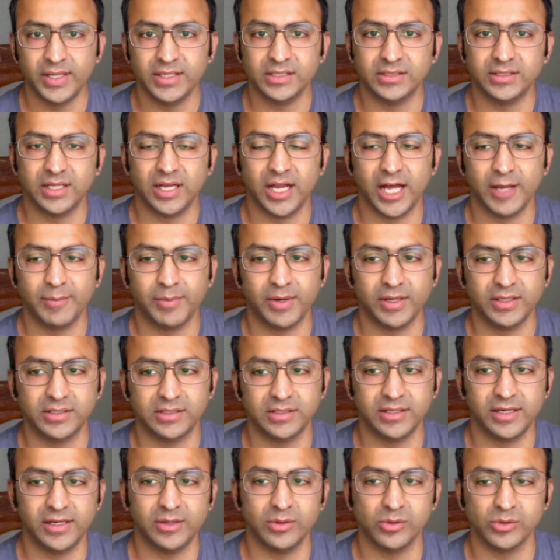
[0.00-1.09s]
hit the like
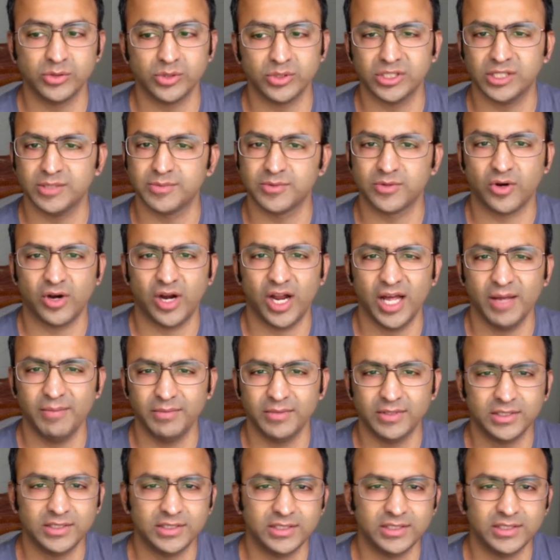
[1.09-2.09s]
button and also subscribe.